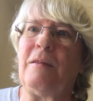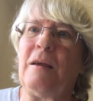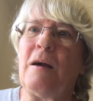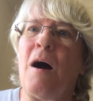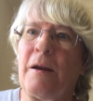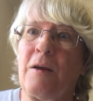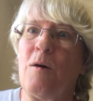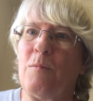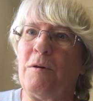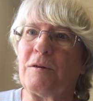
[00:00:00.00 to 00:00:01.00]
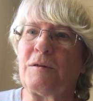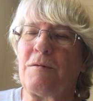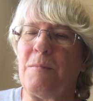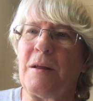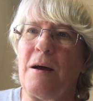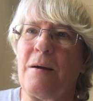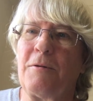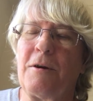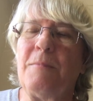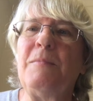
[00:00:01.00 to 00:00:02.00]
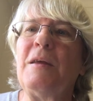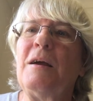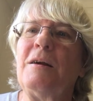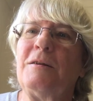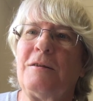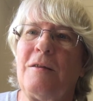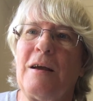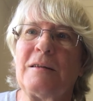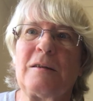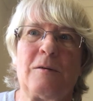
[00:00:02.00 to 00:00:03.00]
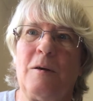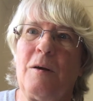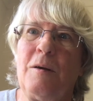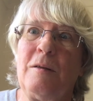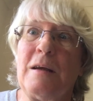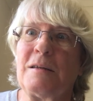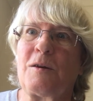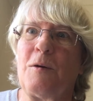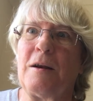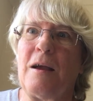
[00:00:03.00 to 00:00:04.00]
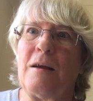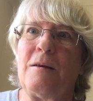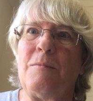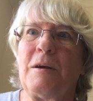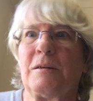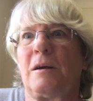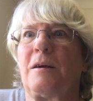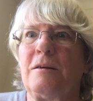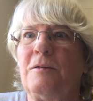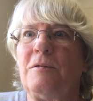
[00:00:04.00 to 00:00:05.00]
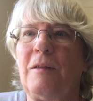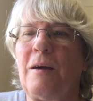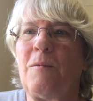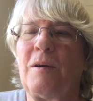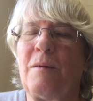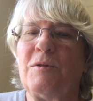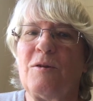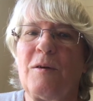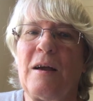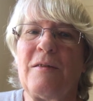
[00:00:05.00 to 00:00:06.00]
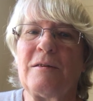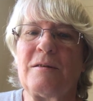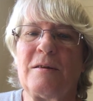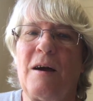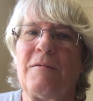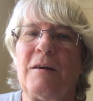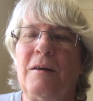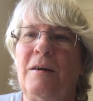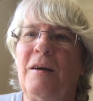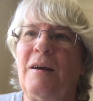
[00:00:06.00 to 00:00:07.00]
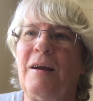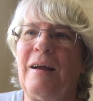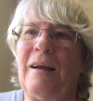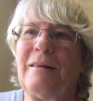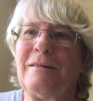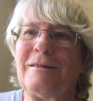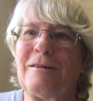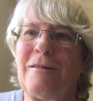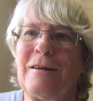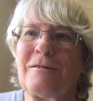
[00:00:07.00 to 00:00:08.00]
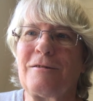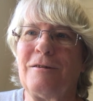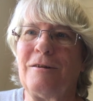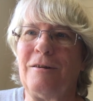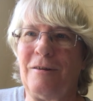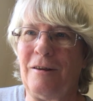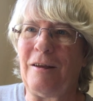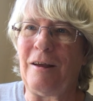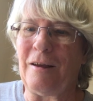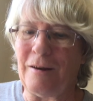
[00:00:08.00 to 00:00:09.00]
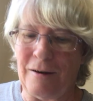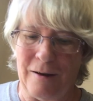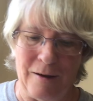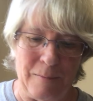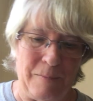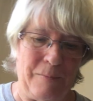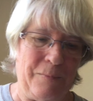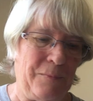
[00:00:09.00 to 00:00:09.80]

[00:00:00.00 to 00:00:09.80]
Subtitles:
the audiobooks from the library. So that's quite handy because I can do that when I'm doing other stuff. And so that's good. And